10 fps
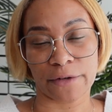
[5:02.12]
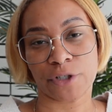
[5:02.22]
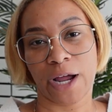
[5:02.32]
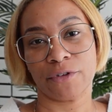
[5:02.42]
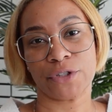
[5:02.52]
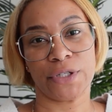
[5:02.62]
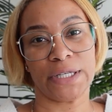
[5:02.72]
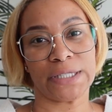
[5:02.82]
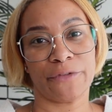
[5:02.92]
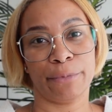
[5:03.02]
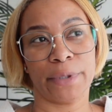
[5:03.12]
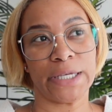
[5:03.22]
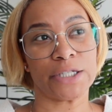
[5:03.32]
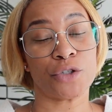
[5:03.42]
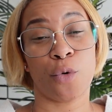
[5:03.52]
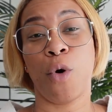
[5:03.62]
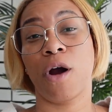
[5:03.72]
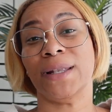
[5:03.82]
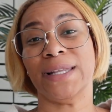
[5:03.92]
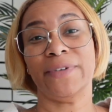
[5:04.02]
that have traveled to these different places
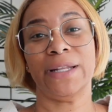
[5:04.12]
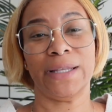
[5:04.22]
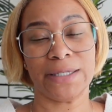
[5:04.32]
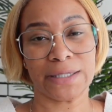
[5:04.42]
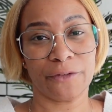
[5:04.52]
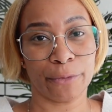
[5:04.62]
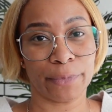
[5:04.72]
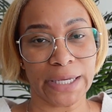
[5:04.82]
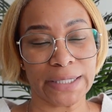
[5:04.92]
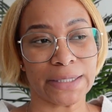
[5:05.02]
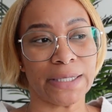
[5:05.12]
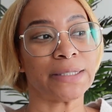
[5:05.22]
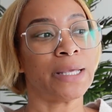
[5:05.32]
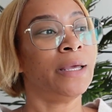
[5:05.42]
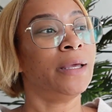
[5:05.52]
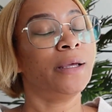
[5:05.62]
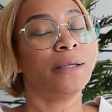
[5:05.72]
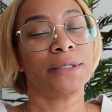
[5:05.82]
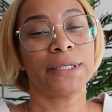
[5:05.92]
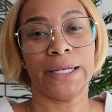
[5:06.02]
or are living in these different places,
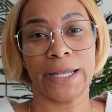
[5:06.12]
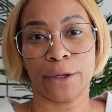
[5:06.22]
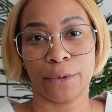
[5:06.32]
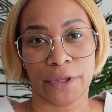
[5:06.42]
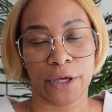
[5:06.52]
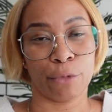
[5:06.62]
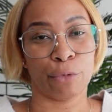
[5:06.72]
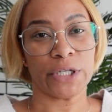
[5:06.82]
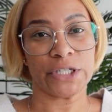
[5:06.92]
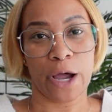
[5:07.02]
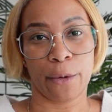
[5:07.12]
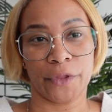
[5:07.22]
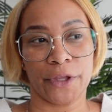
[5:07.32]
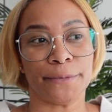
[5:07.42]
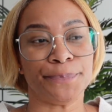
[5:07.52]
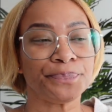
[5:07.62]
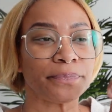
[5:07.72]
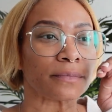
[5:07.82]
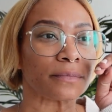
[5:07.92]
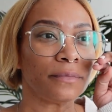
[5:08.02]
connect with them, reach out with them,
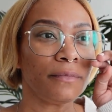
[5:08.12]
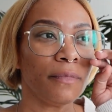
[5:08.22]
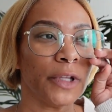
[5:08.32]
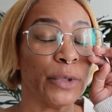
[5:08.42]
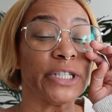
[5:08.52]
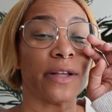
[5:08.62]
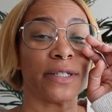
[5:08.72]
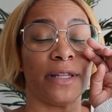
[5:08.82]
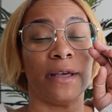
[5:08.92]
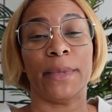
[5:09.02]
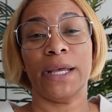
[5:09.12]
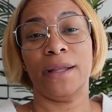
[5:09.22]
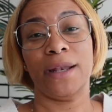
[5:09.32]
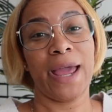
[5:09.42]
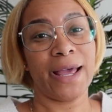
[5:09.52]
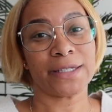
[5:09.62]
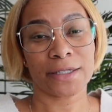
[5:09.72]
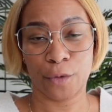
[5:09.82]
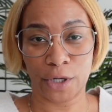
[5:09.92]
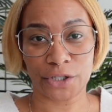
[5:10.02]
reach out to them and ask
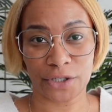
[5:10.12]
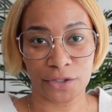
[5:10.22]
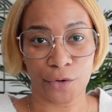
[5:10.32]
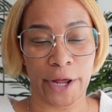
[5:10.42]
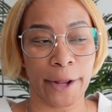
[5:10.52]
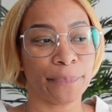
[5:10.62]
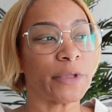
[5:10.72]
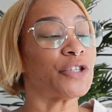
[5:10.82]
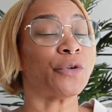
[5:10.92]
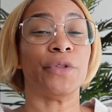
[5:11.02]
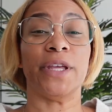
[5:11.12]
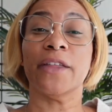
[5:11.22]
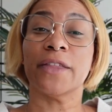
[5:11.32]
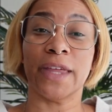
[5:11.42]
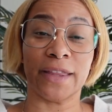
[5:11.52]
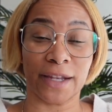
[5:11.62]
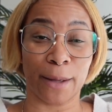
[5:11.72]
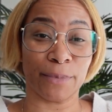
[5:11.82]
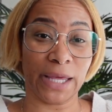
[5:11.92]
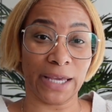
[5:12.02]
questions, okay? So the other thing that
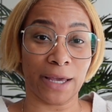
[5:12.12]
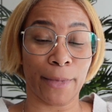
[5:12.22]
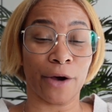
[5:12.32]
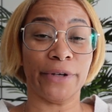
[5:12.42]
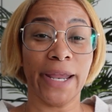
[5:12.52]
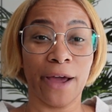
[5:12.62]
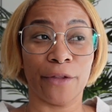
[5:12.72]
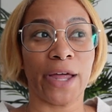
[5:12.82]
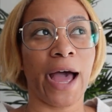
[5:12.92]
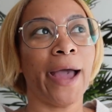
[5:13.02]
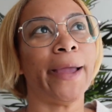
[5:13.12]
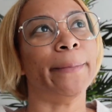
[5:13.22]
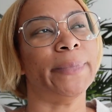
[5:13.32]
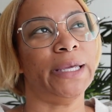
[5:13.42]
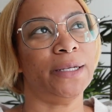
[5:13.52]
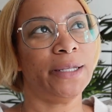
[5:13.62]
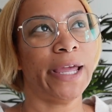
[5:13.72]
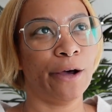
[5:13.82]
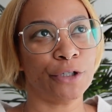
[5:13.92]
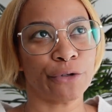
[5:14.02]
I'm thinking about now that I am
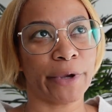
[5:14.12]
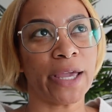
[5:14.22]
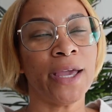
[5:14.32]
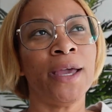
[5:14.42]
encountering